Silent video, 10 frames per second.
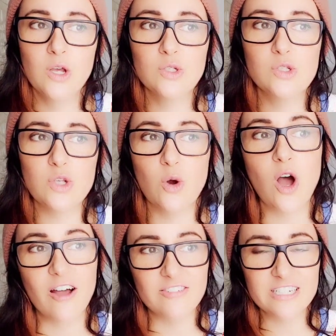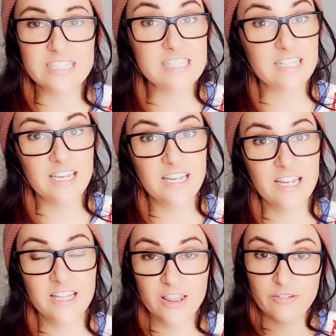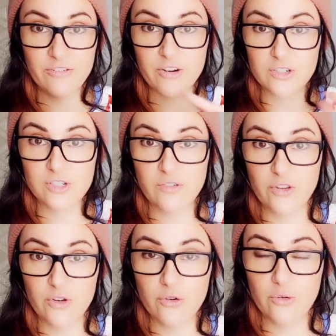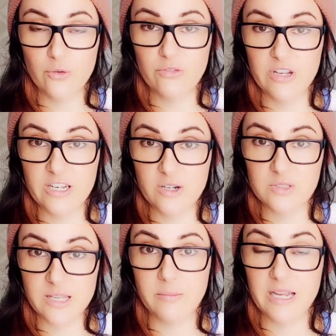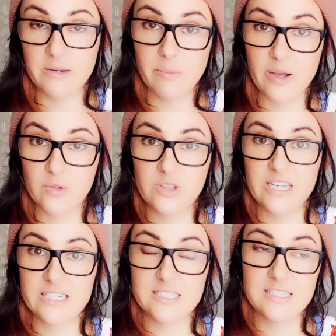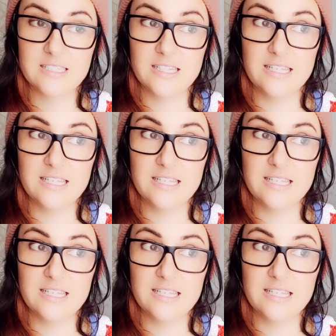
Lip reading: So obviously in the first few videos I made about this,